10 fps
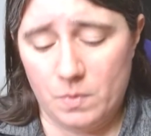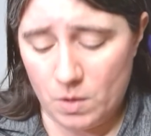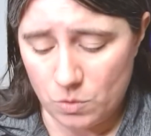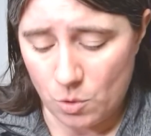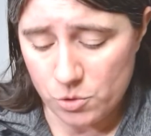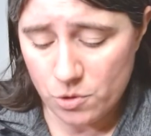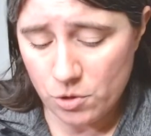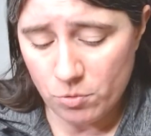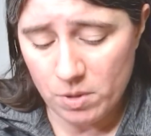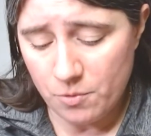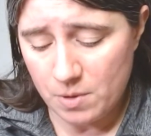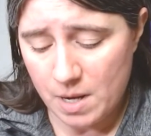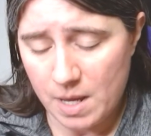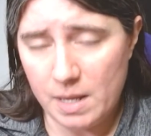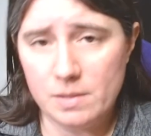those are the 3 different
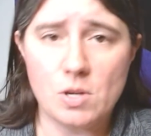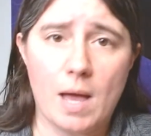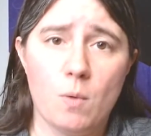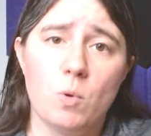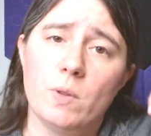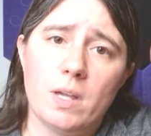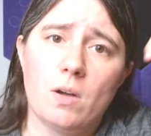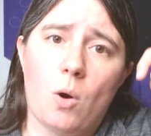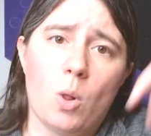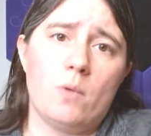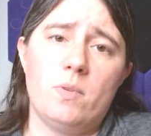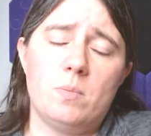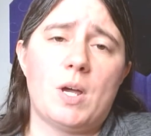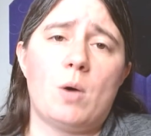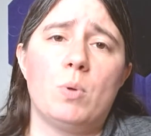aids. I will link all of them
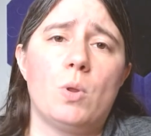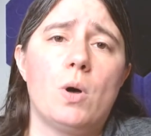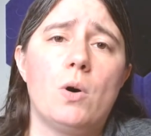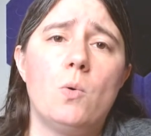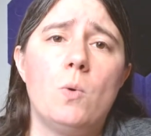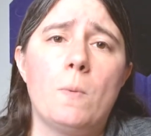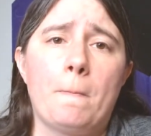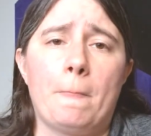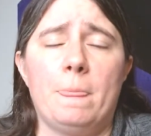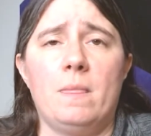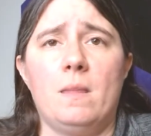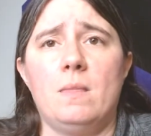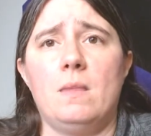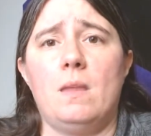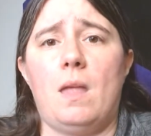down below.
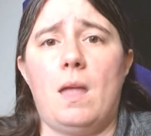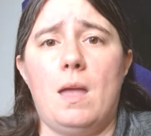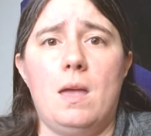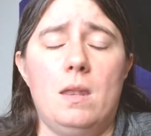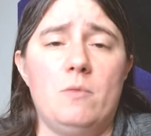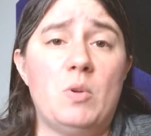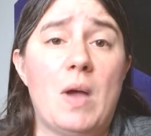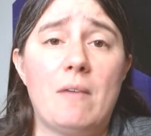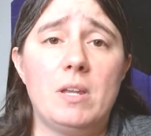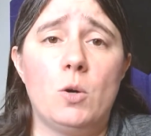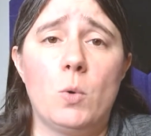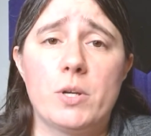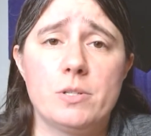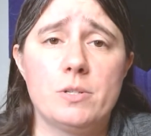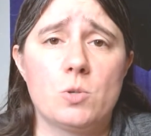And if you have any
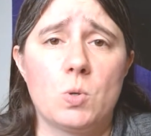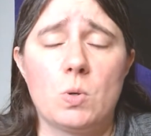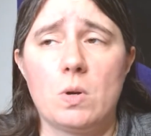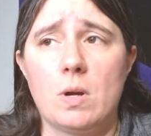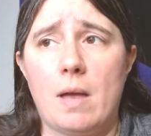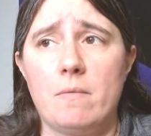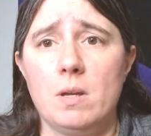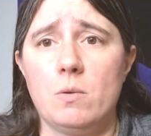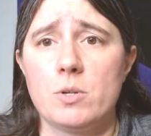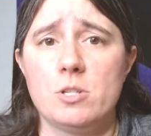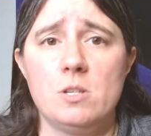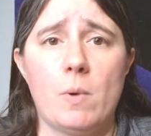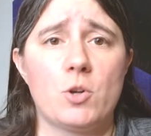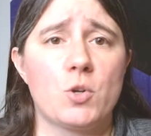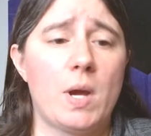questions or have any questions
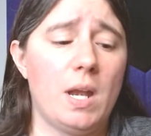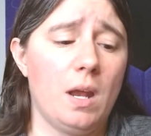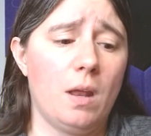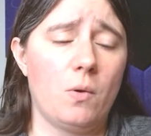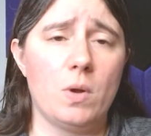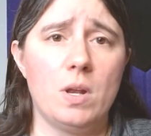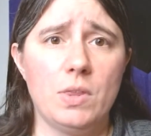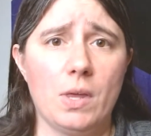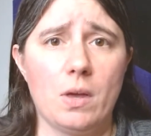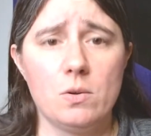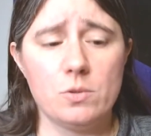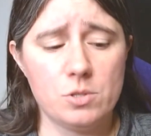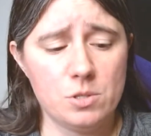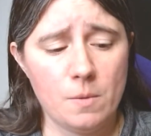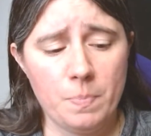about training or anything
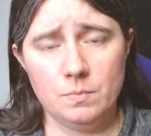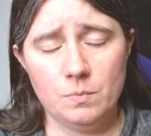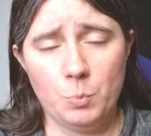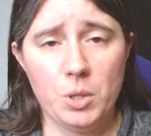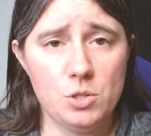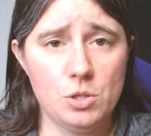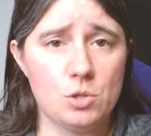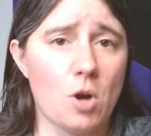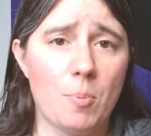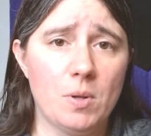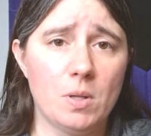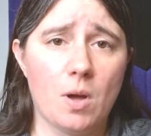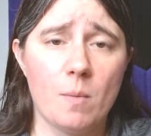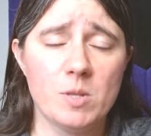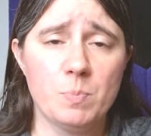else, please just drop it in the
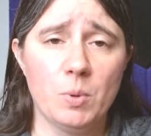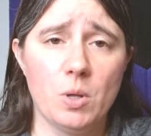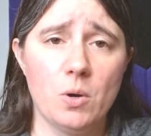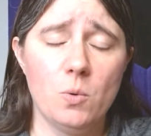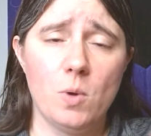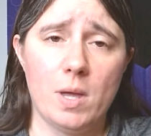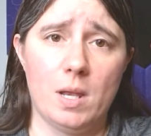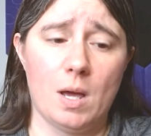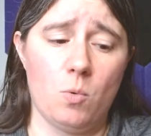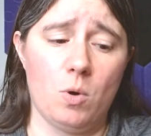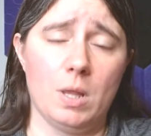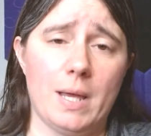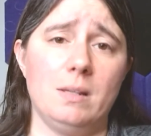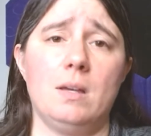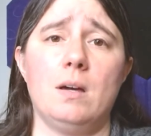comments below, and I will
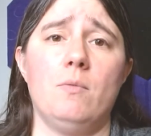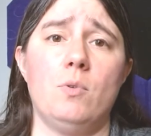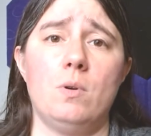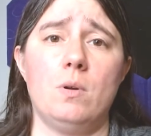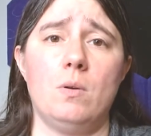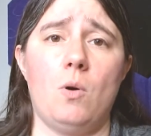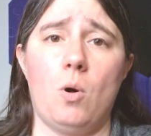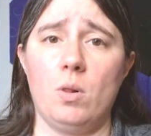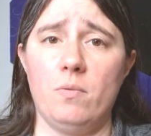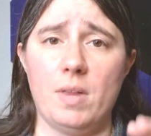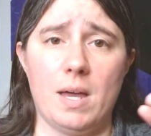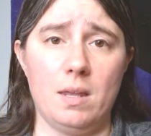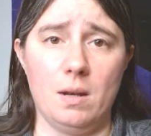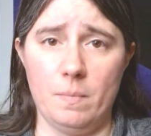gladly cover all of that